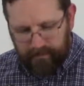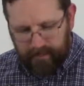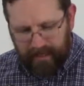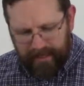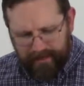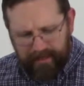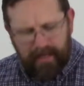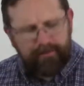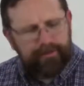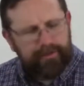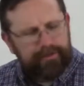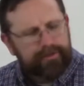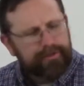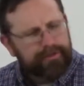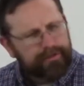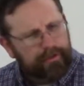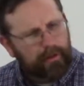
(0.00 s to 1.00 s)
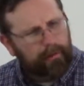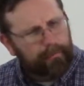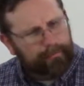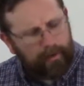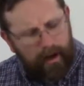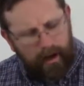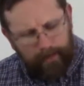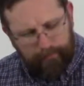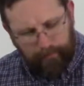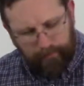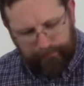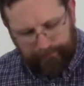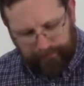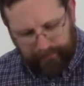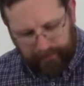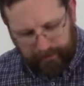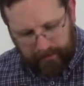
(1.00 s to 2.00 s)
and yet this is still a problem.
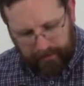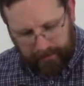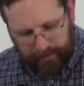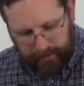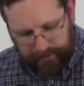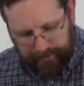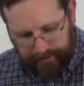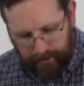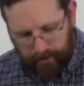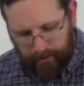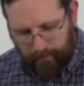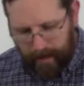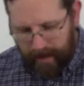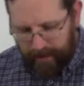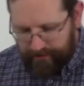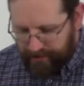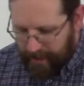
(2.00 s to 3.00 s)
In Jeremiah